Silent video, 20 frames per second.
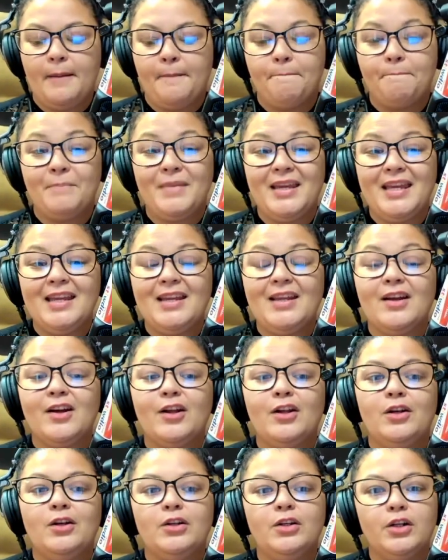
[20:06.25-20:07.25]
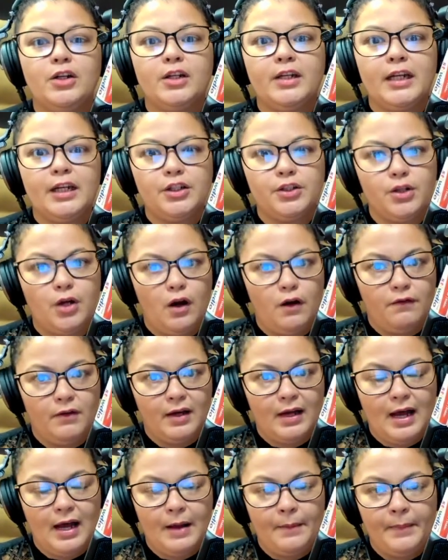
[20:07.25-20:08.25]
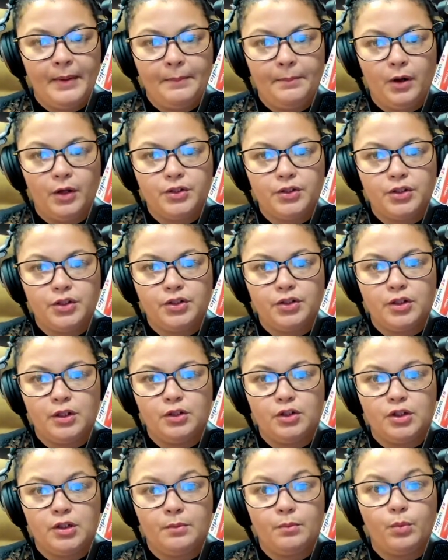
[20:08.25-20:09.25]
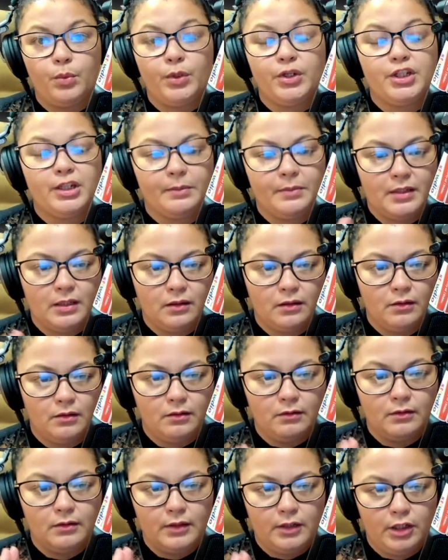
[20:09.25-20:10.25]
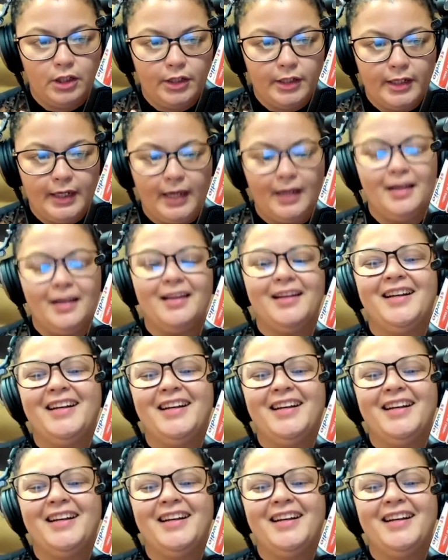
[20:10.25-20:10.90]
me learning to overcome imposter syndrome, which I'm still learning.